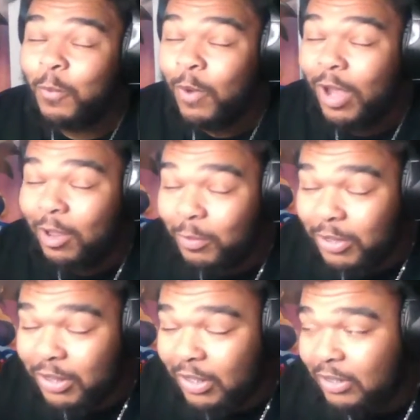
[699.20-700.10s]
well
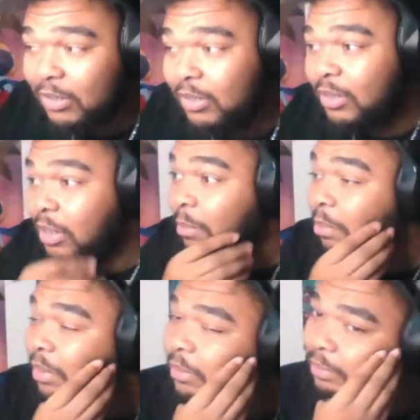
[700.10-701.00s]
with us,
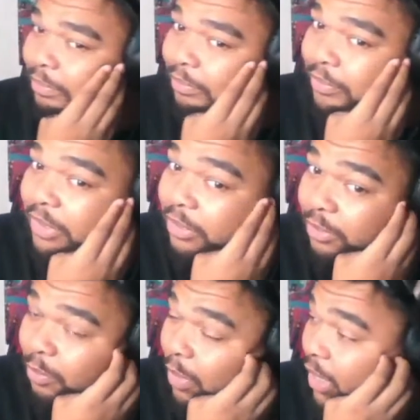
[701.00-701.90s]
but just
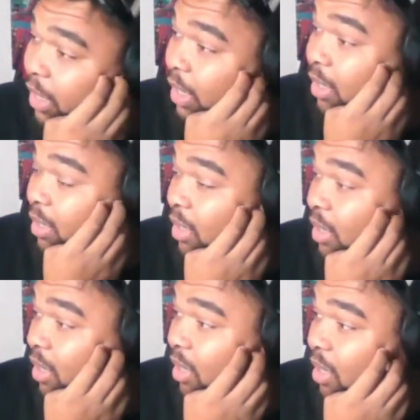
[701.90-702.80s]
the way that, I
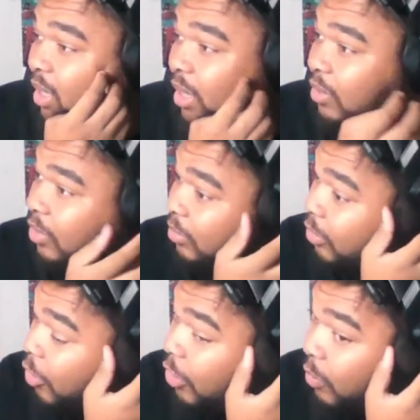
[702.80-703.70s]
don't know,
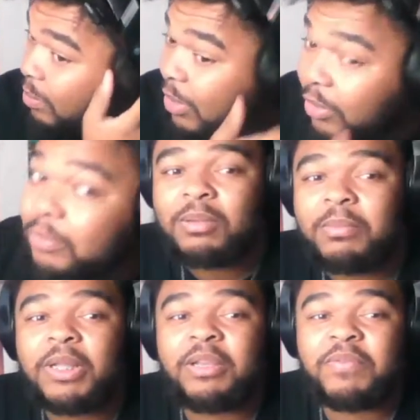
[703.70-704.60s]
33 mil.
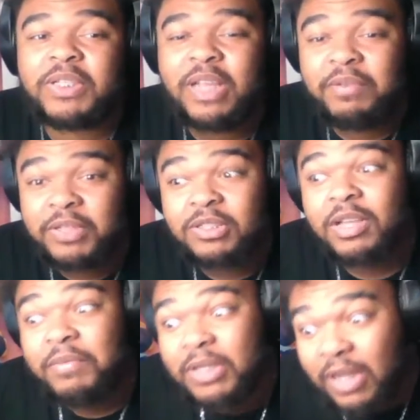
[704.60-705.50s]
And look at Milinkovic Savage,
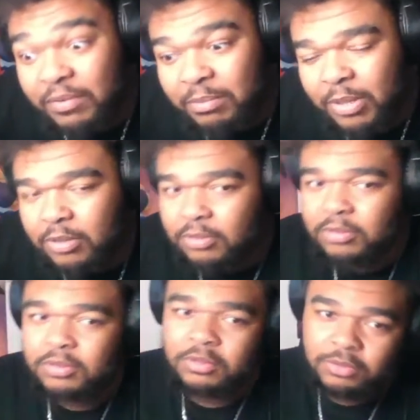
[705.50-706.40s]
77 mil.
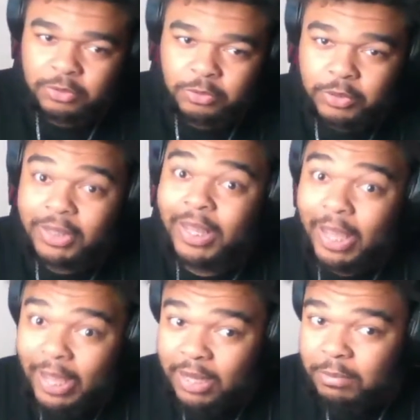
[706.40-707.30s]
Dude,
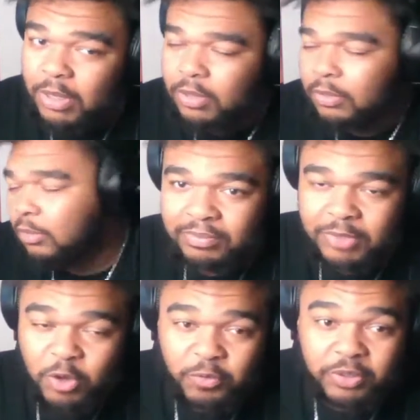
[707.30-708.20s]
80 mil.
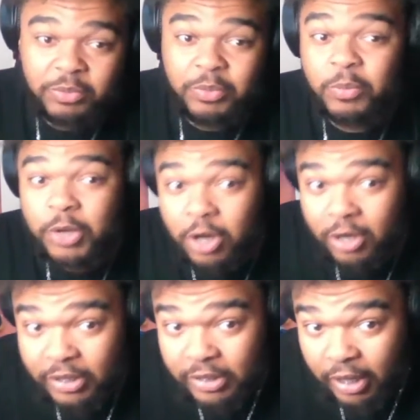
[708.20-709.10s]
Hopefully we win our
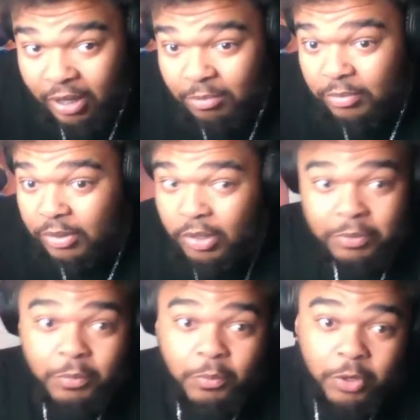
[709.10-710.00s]
next game. We don't have
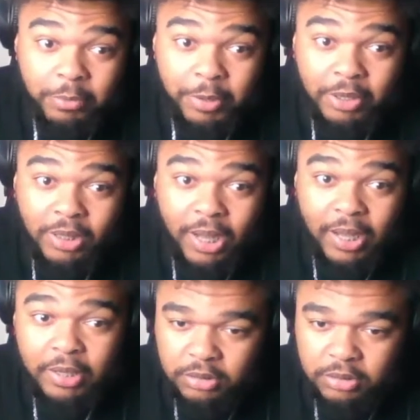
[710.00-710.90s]
to worry about a
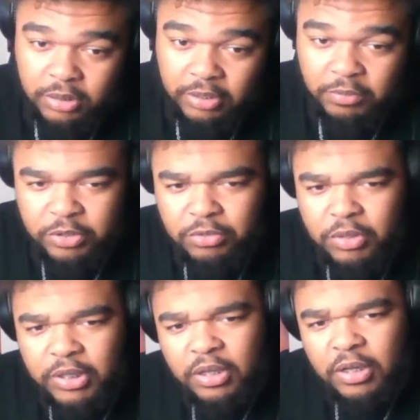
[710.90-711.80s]
lot. Leave what you
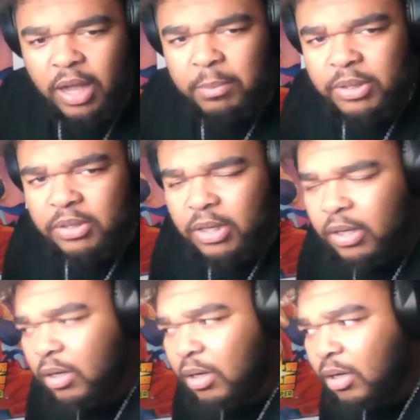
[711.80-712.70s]
think in the comments
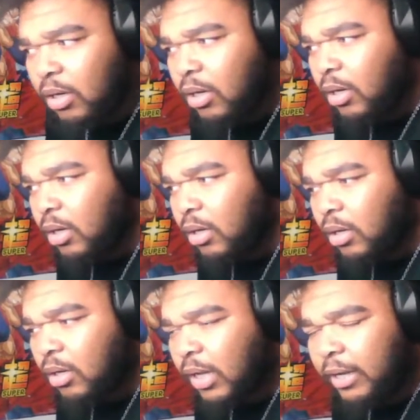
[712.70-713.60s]
and
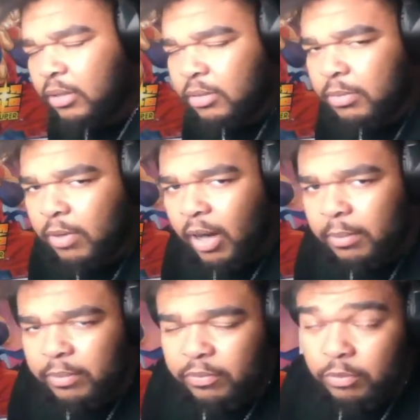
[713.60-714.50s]
like and
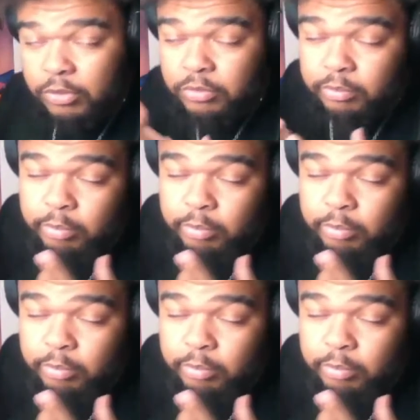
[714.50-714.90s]
subscribe if you want to.